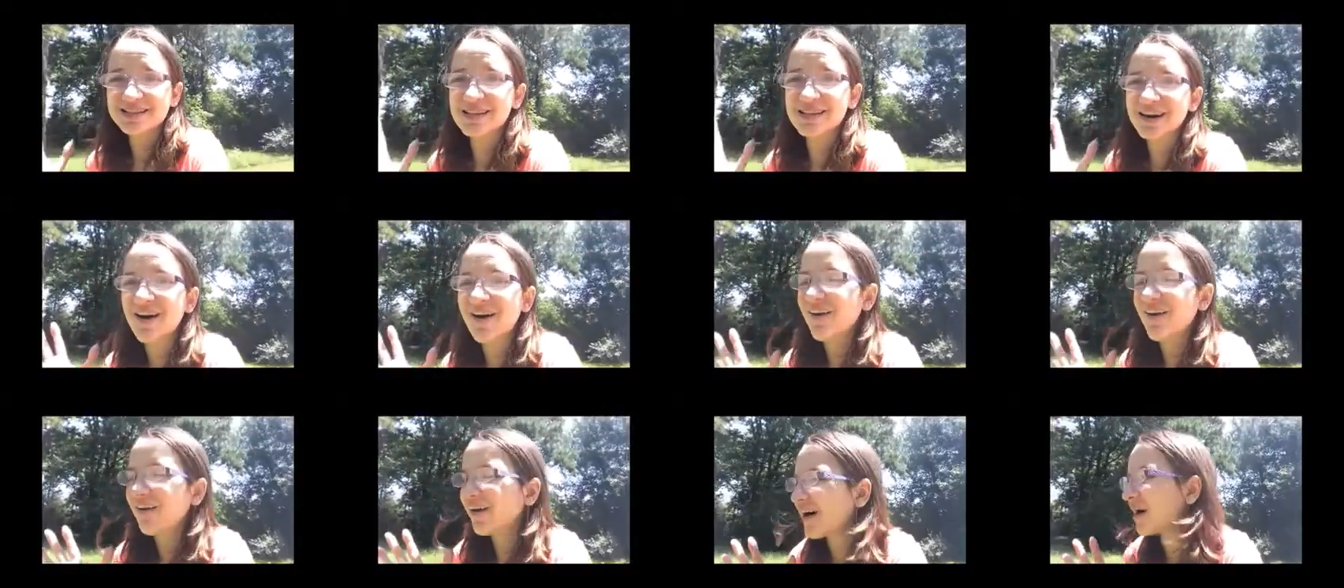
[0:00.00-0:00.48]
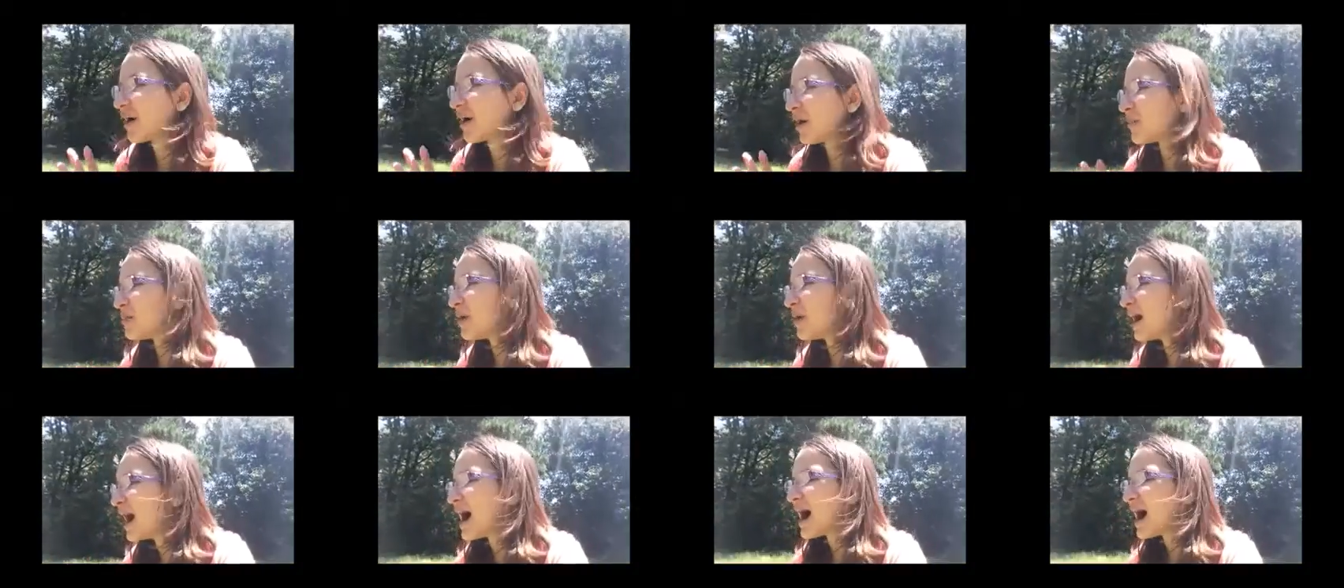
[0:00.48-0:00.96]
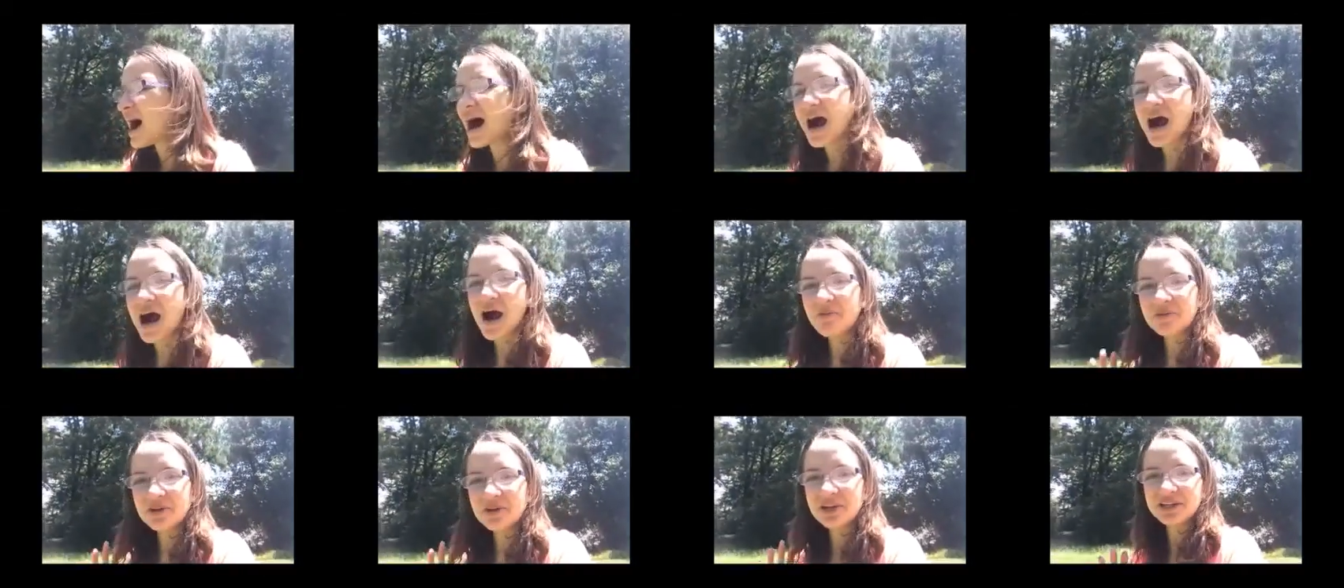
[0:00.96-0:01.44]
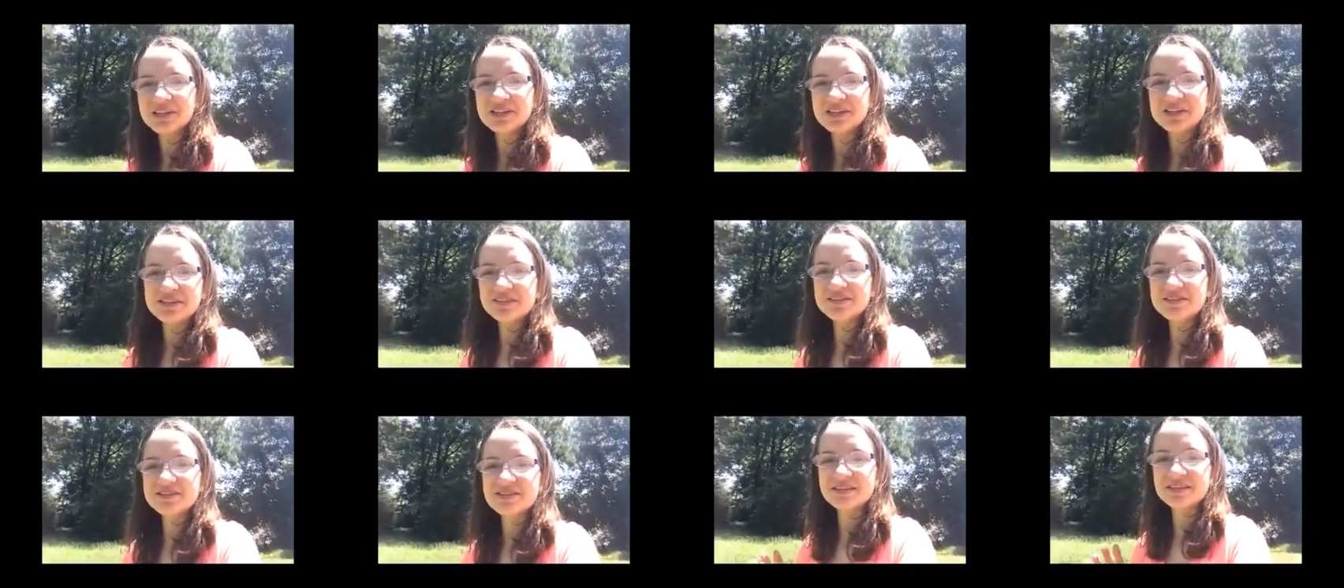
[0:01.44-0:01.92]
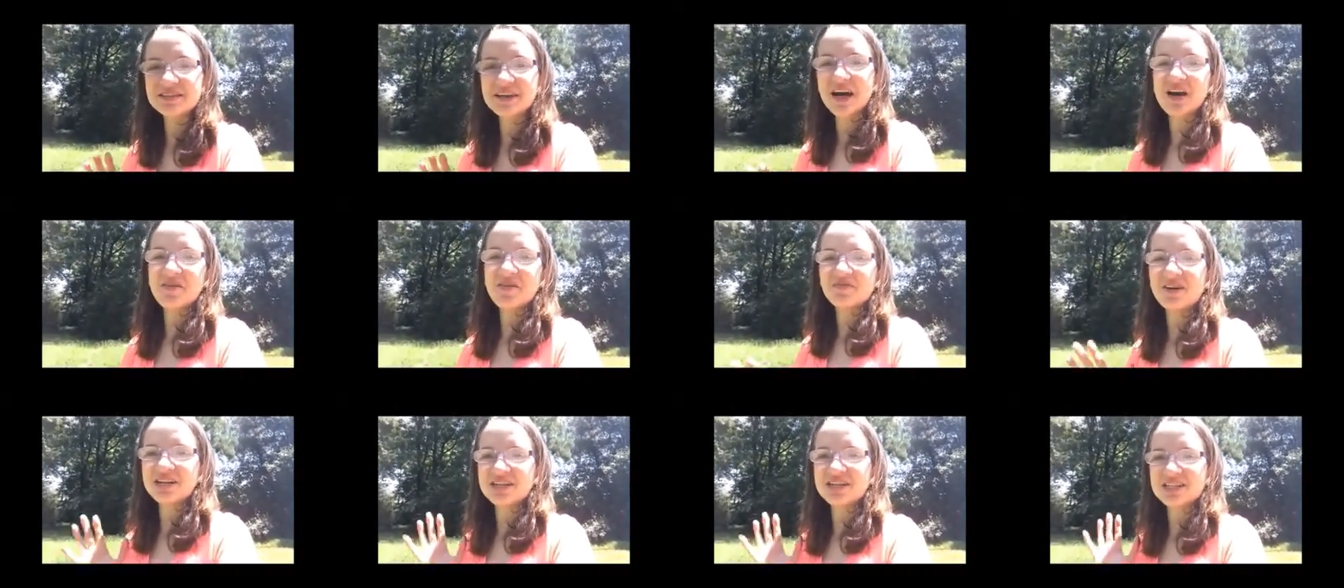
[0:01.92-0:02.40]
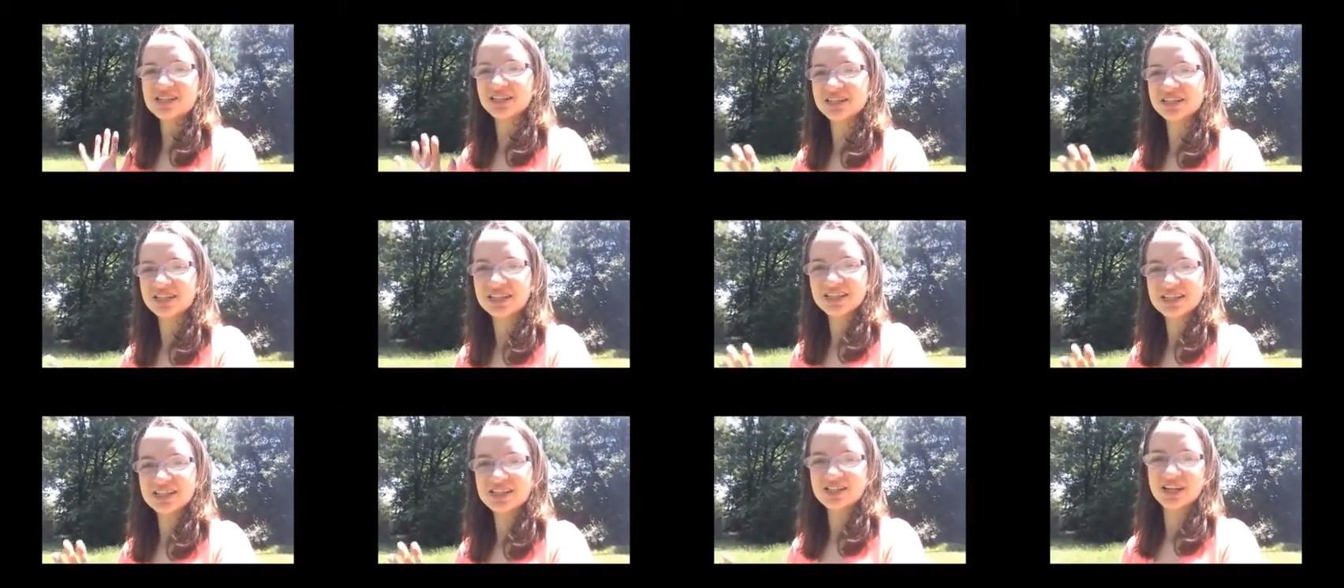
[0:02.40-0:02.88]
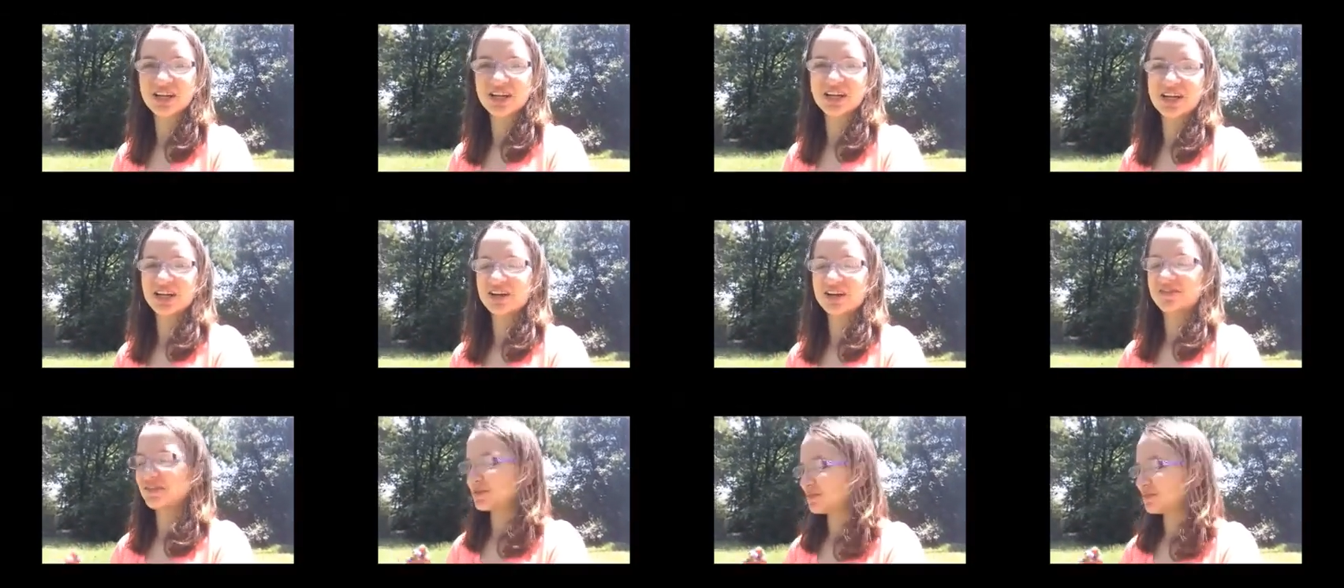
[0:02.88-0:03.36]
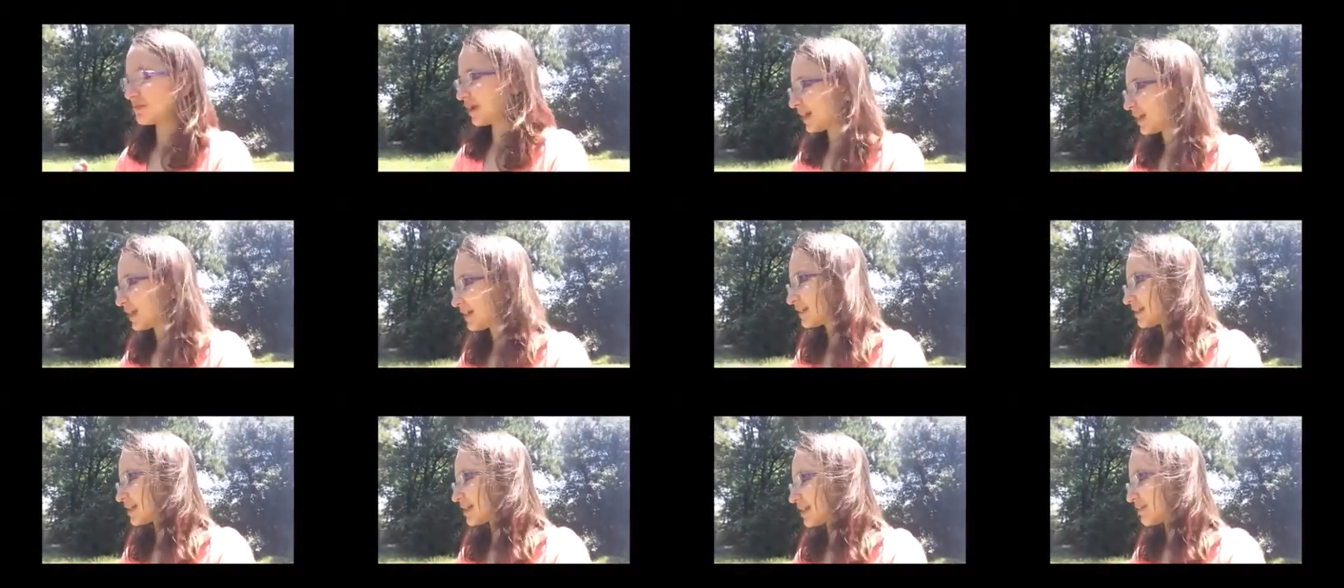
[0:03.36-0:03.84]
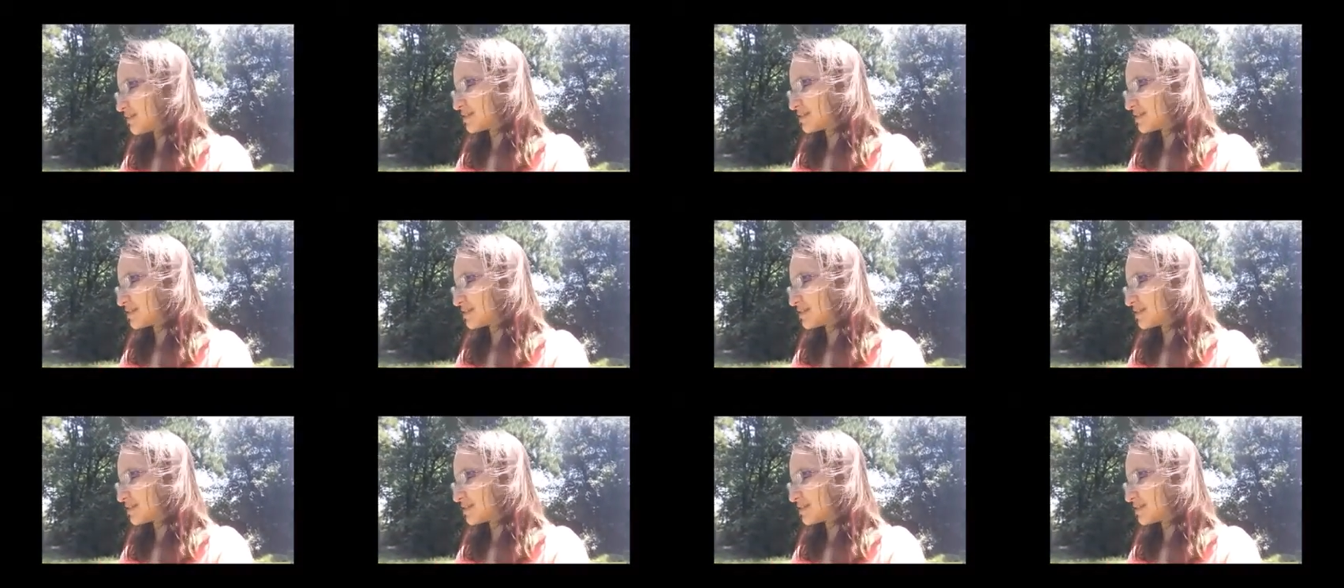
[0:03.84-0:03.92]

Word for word: so um, I'm gonna do some agility training with Panda,